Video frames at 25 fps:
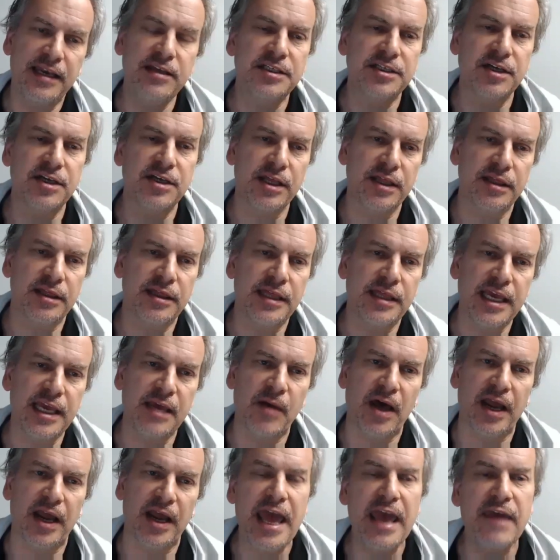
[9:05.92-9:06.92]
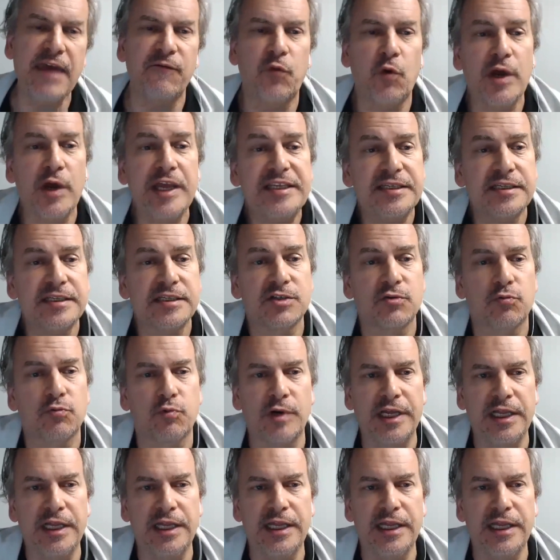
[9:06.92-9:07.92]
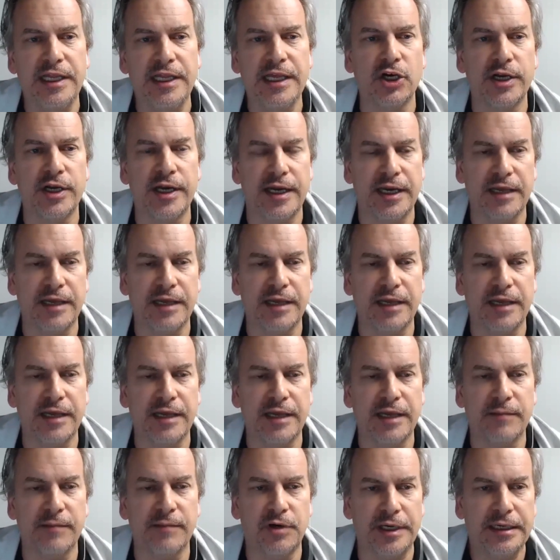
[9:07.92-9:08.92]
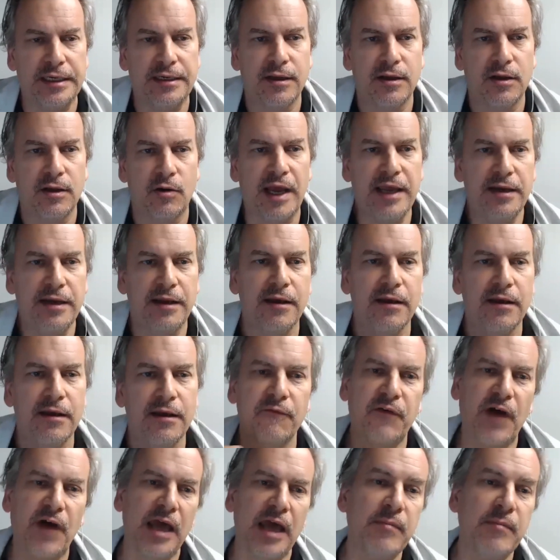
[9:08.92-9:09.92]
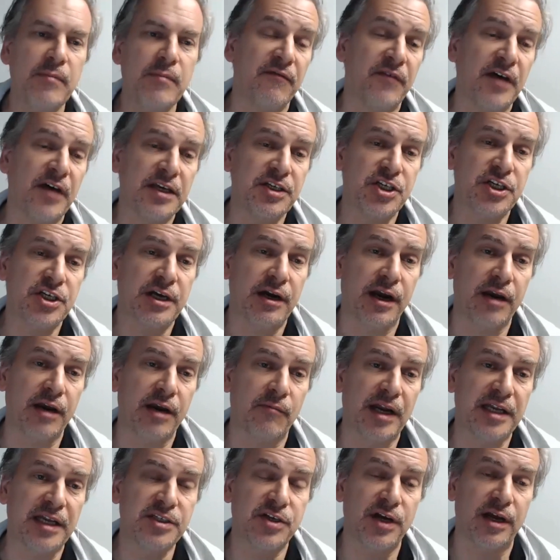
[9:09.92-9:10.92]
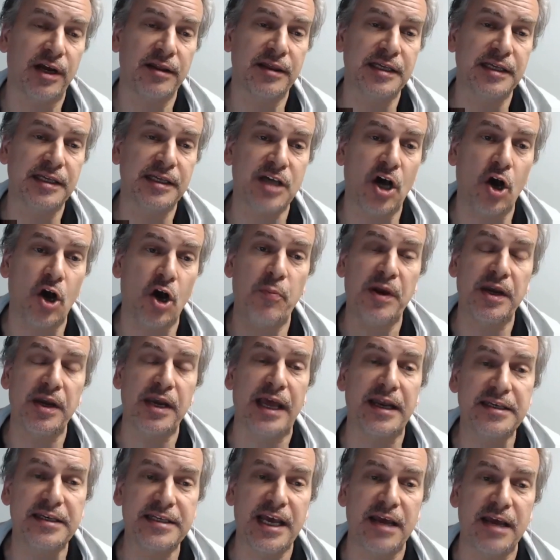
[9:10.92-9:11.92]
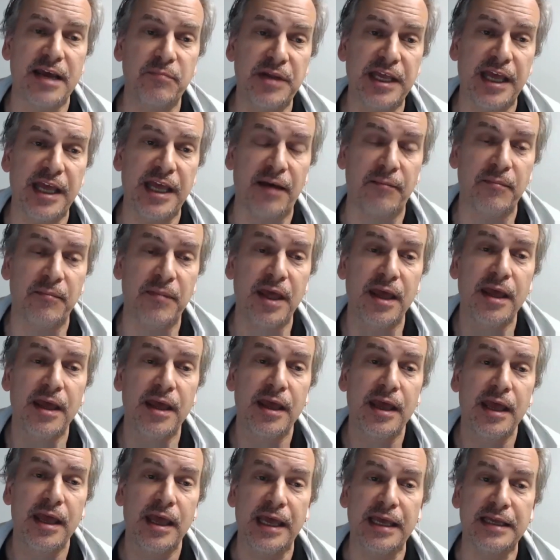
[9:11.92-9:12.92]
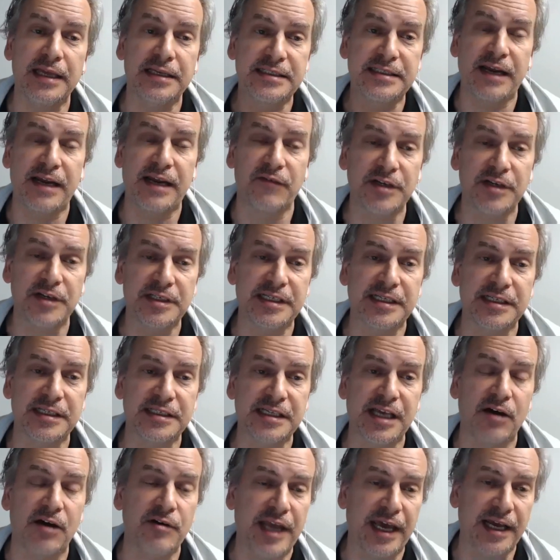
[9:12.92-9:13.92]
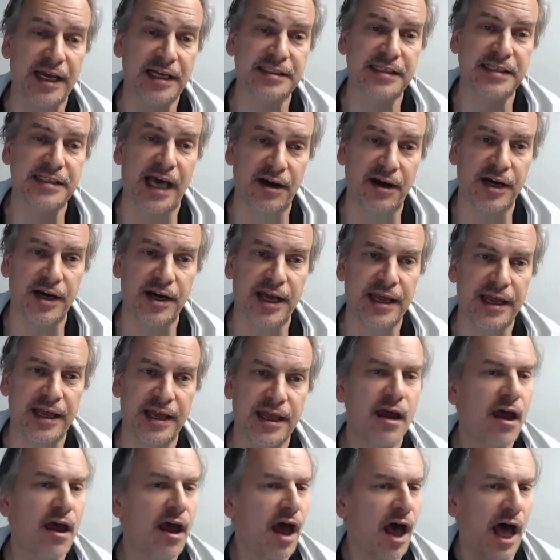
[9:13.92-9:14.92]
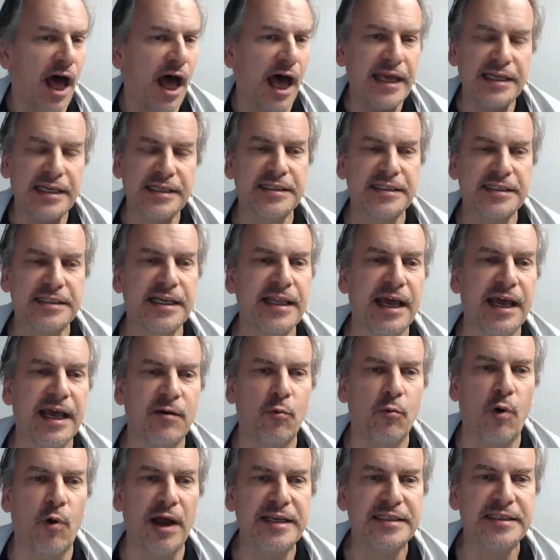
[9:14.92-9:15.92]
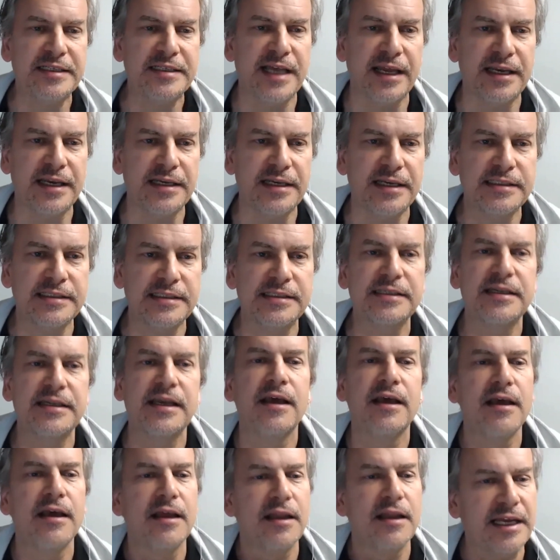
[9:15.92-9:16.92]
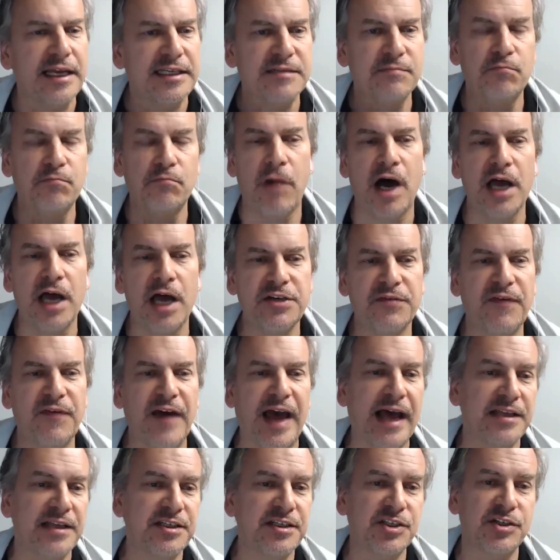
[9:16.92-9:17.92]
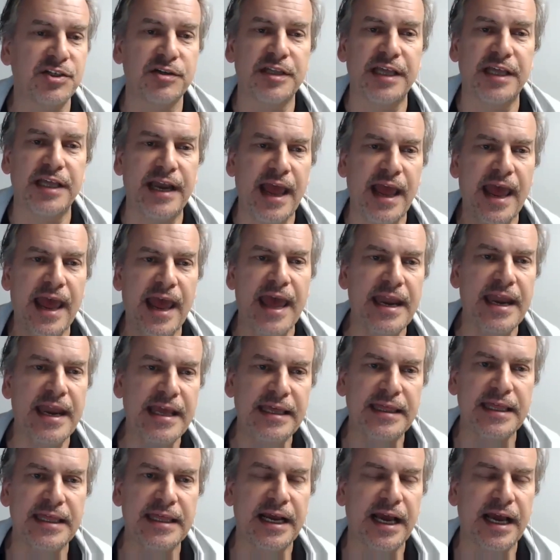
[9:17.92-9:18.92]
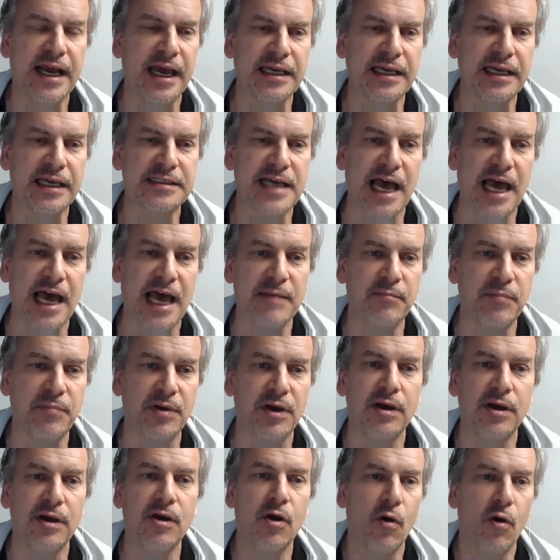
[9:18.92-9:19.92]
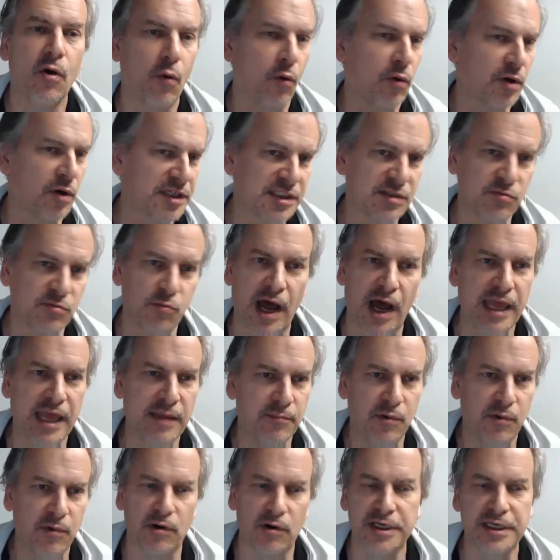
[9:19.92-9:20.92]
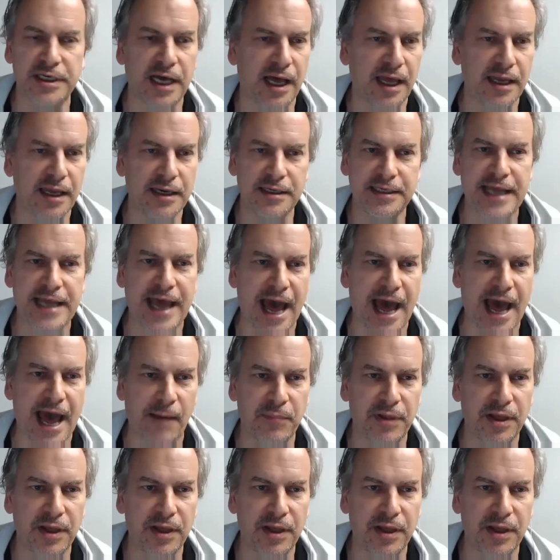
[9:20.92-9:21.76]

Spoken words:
start thinking about, hey, voice is really good at input, right? Find me a vegetarian restaurant that's open at 10 p.m. in San Francisco next Saturday. I can say that in one sentence. That's much faster than anything I could type or swipe or tap.